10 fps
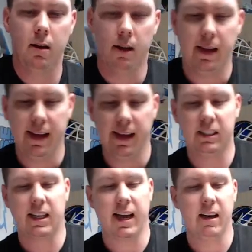It's
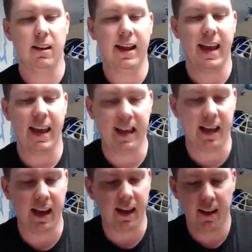kind of like a. Uh,
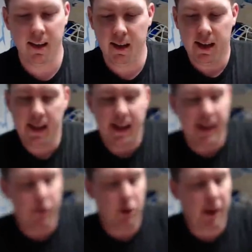it
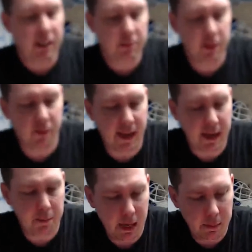reminds me of like
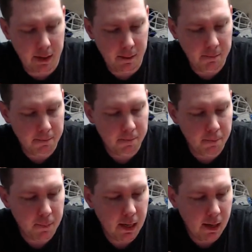maybe
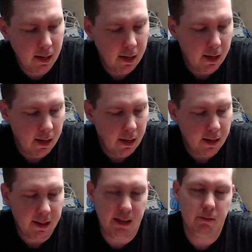
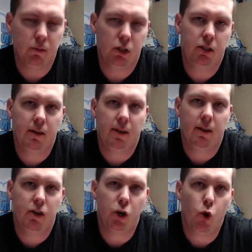like
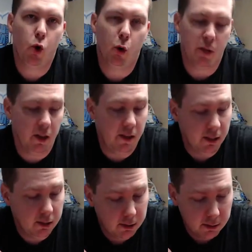don't quote me on this,
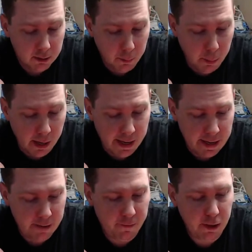but it
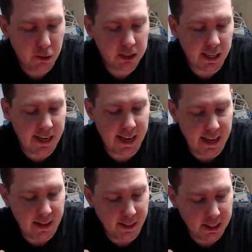feels like a
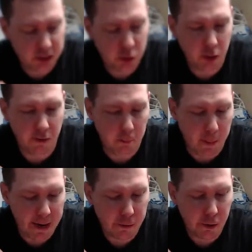like a sort of
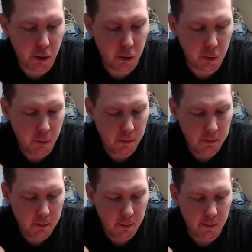micro
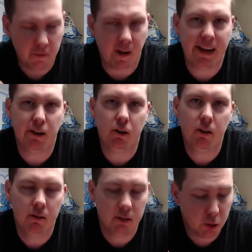vinyl
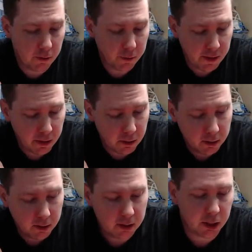sort of feel.
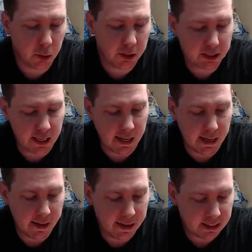So it's uh,
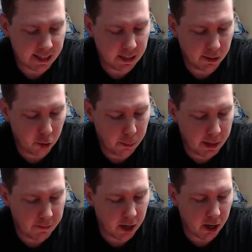it's like a little bit of
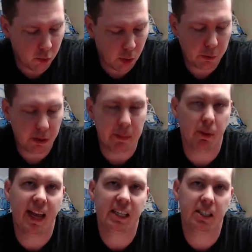a rubbery
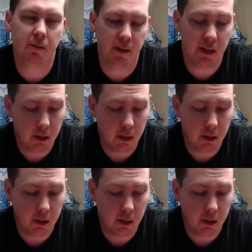plastic feel,